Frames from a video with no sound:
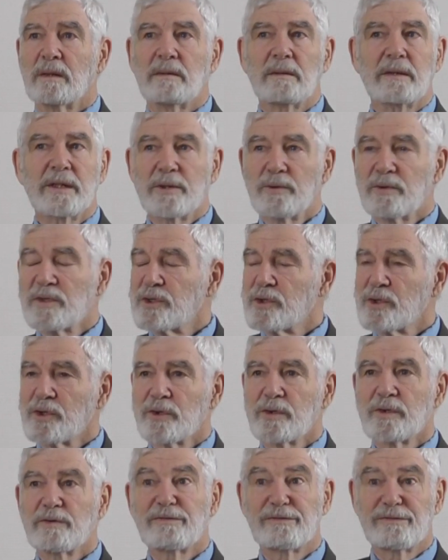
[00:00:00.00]

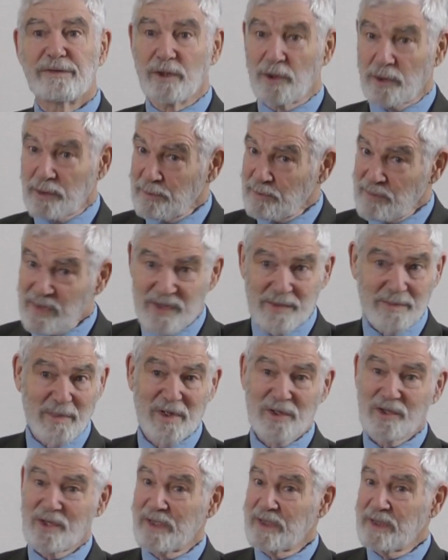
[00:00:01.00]
literature, film,
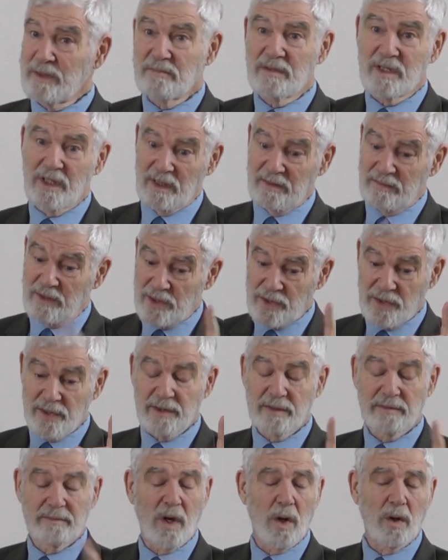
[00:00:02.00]
especially
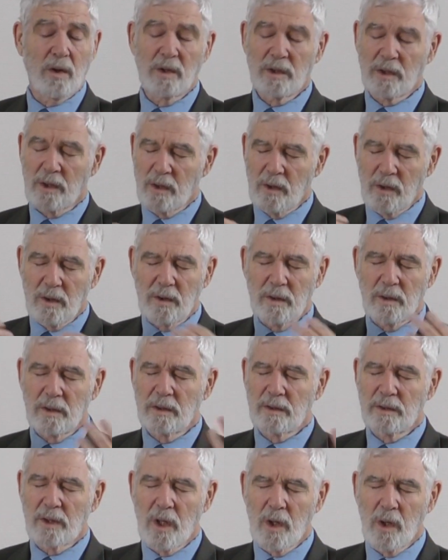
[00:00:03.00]
television,
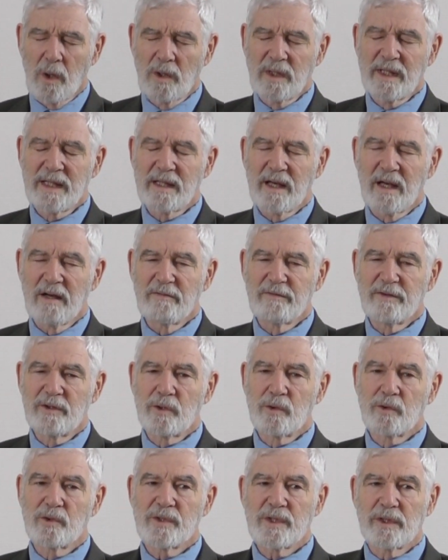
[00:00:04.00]
all the
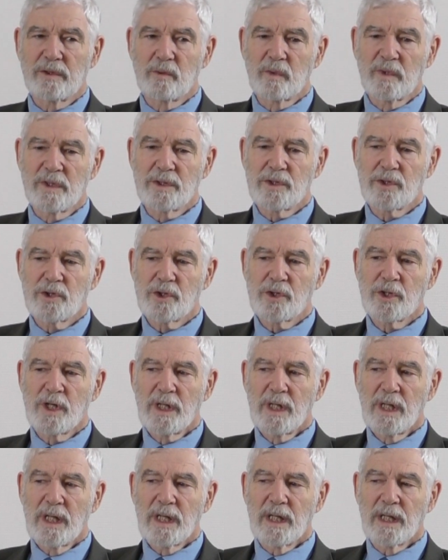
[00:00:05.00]
avenues in which
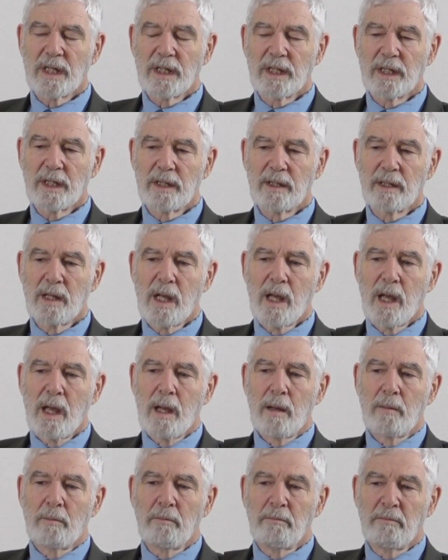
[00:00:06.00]

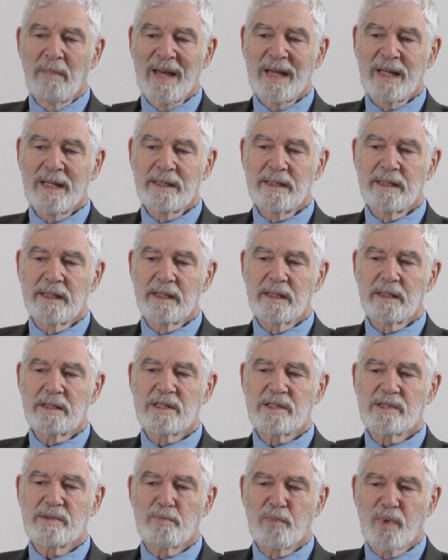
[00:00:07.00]
man
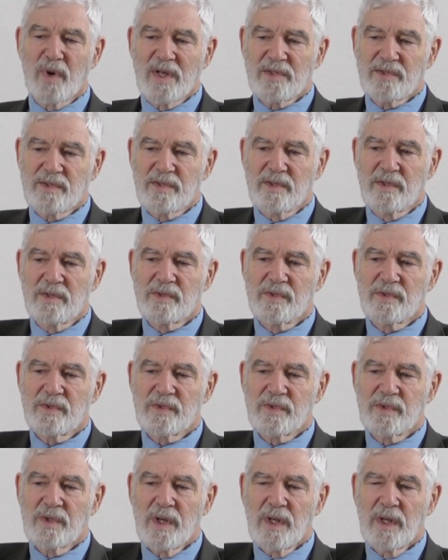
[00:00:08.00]

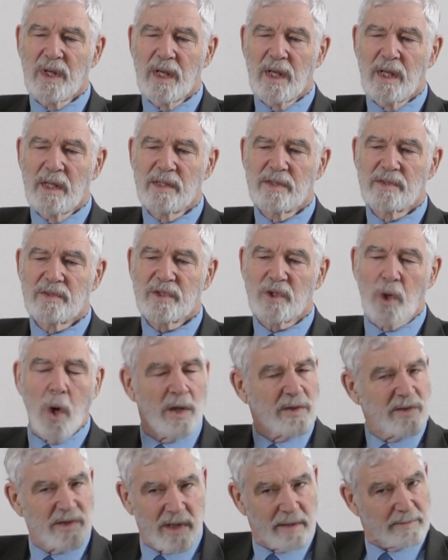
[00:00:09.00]
expresses his
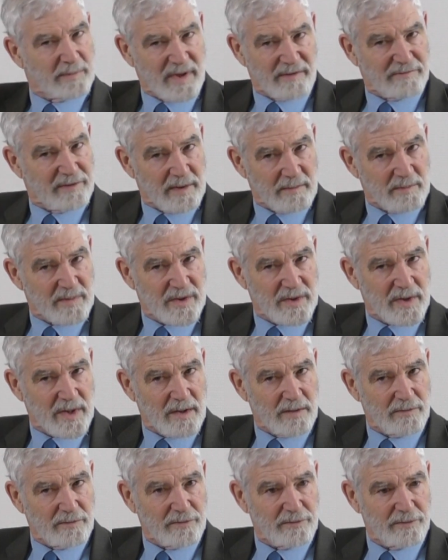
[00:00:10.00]
concept of
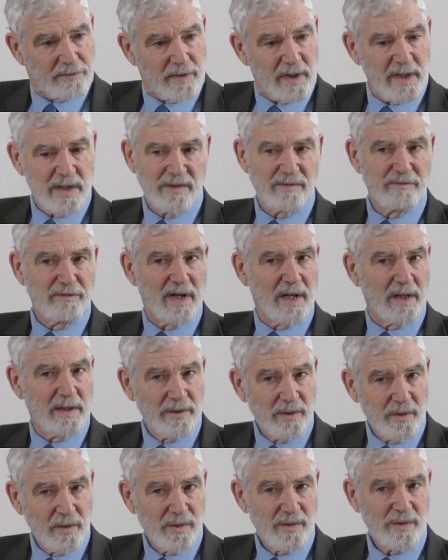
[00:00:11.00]
himself, his
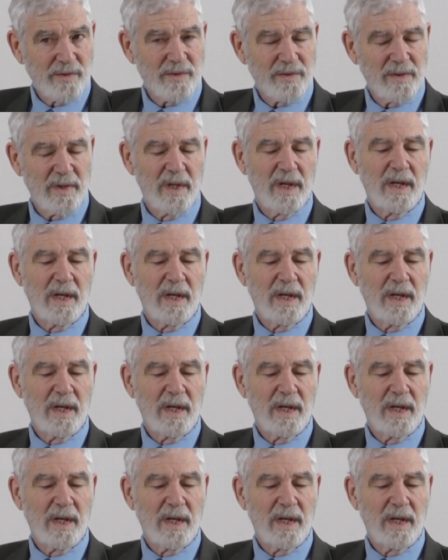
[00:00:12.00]
values,